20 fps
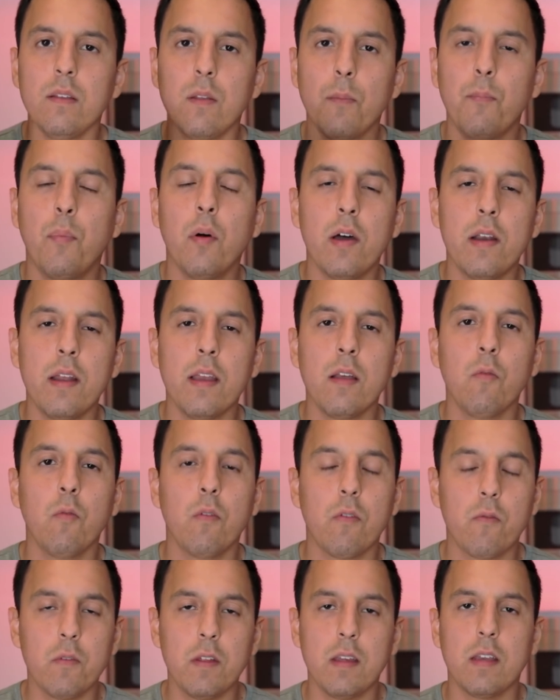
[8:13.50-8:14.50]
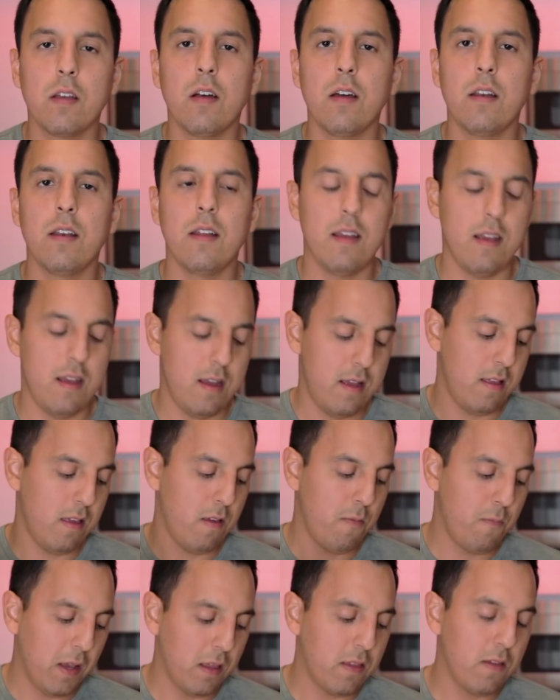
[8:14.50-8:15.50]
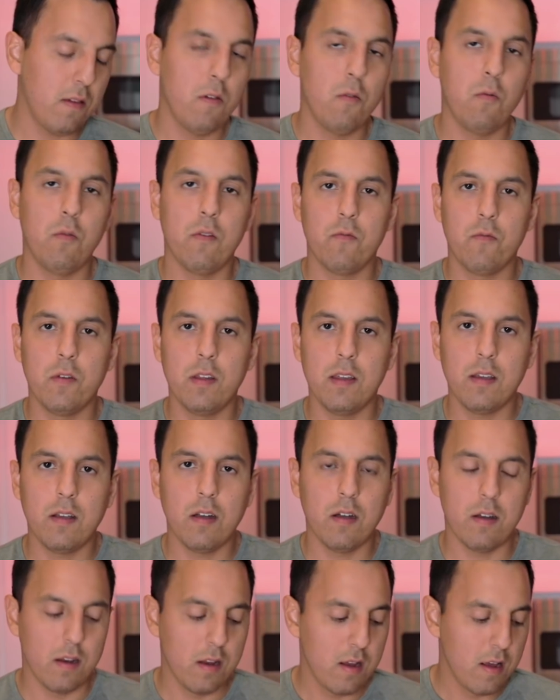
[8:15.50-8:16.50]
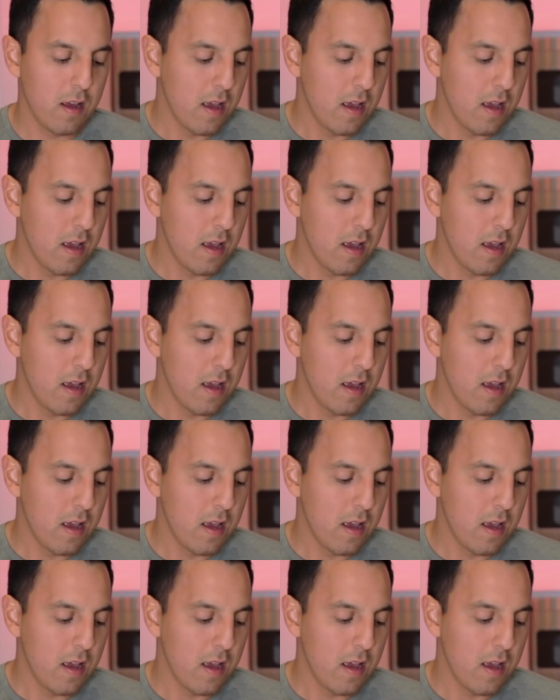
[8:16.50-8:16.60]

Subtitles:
The pudding was really good and this pizza was really good.